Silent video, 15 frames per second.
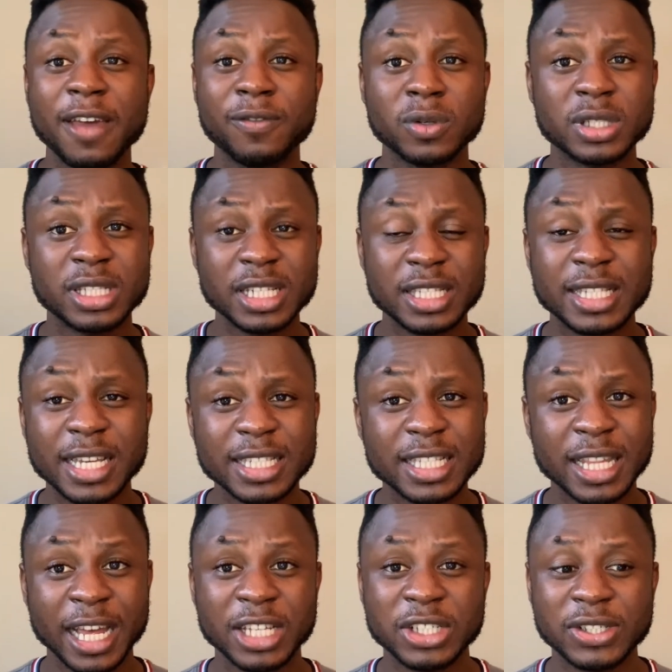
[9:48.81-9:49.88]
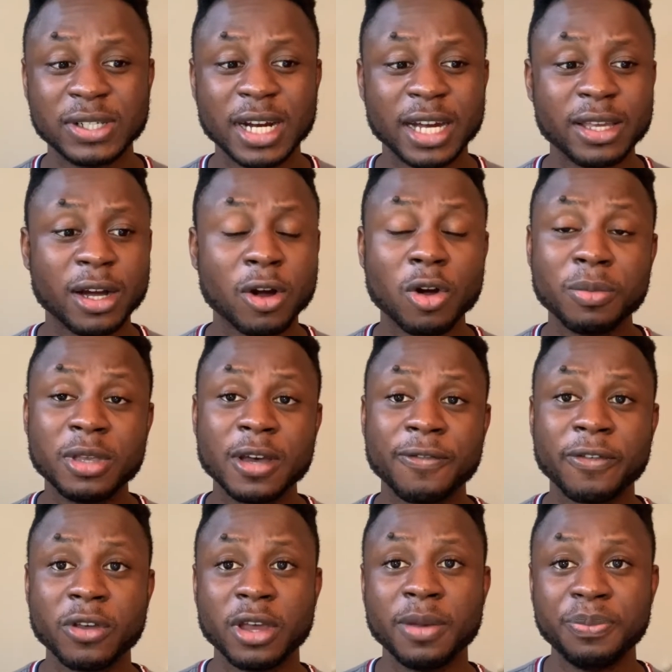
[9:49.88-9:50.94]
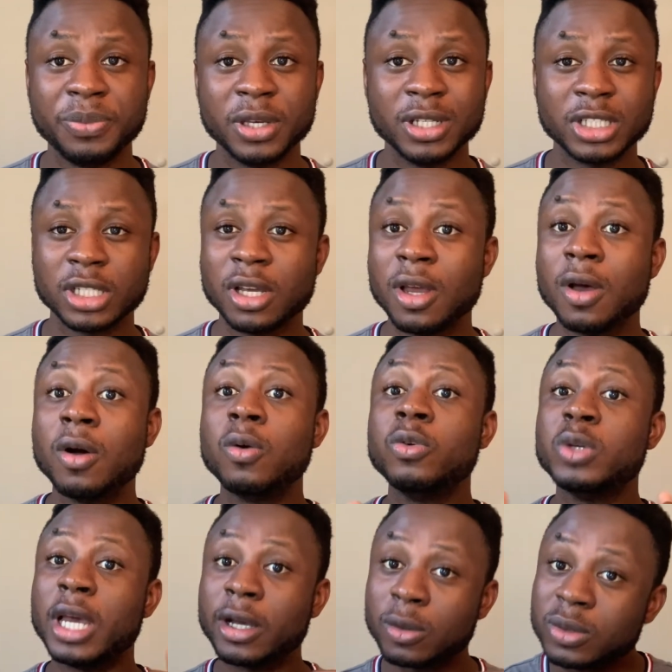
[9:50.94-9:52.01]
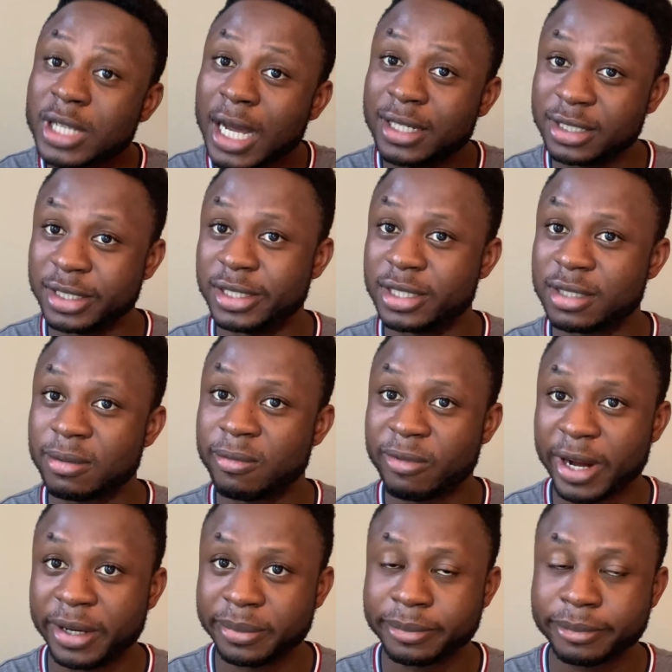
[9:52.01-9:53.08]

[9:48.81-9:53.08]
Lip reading: or 6 years in Nigeria and you're coming here for your MPH. You're a good candidate, right?